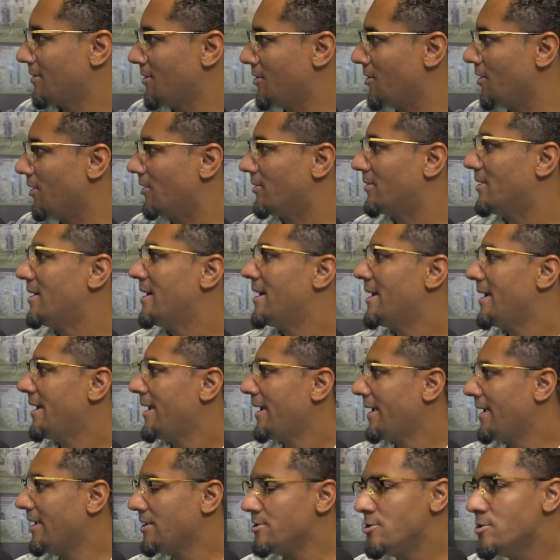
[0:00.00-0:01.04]
You know,
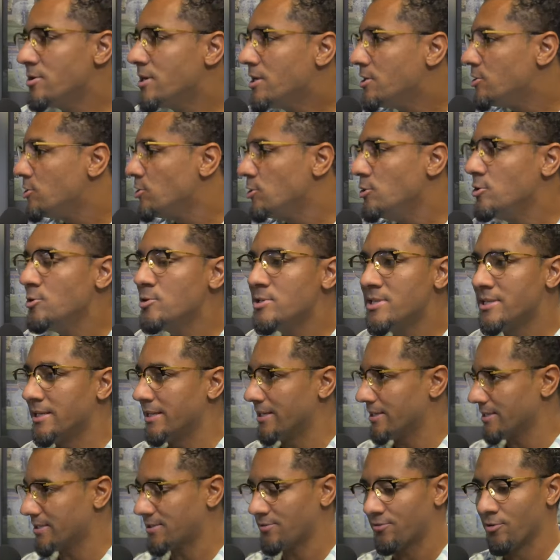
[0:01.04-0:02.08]
and you can Sounds.
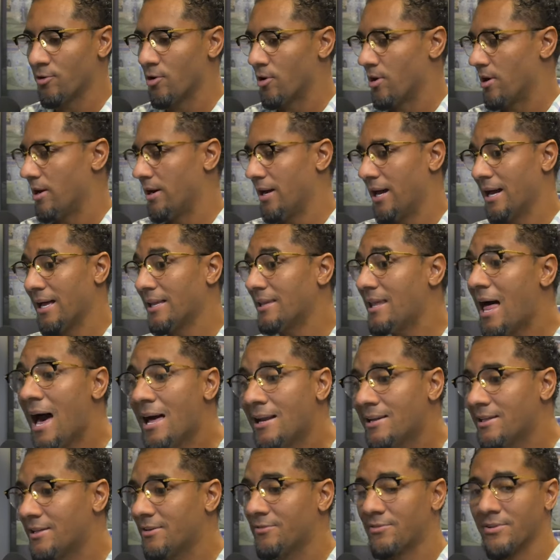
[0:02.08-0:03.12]
use this for a
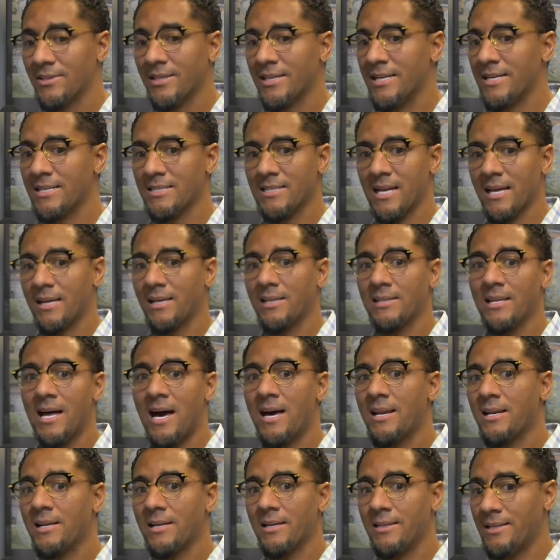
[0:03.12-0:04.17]
lot of different things, like a
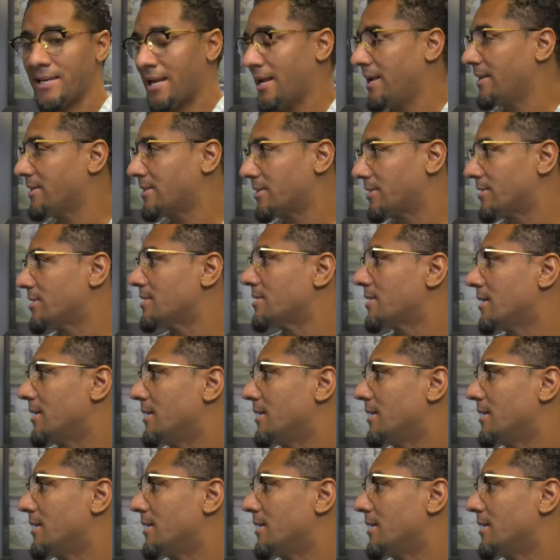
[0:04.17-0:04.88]
lot How of the dancers. How long did it